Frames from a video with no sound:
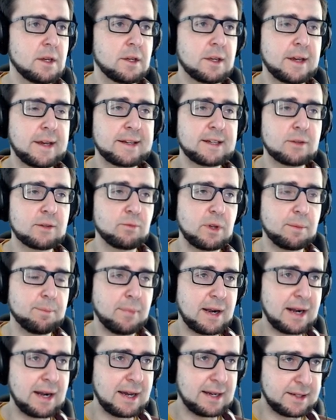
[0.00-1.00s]
And then we
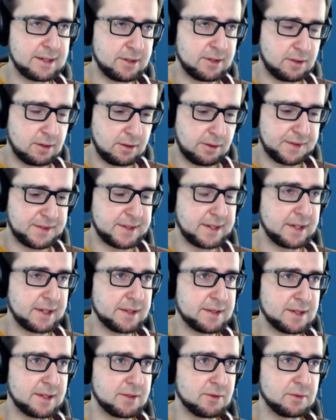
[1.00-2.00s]
plug in all those
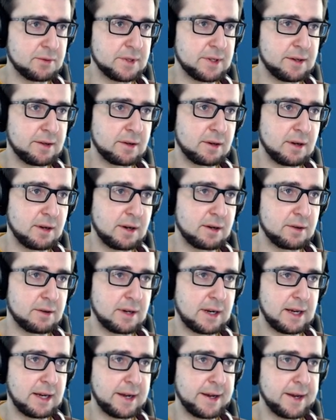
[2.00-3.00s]
things into the, our, our
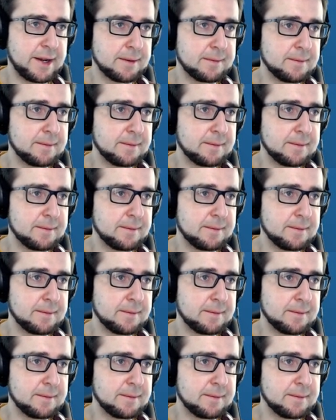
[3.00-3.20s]
line.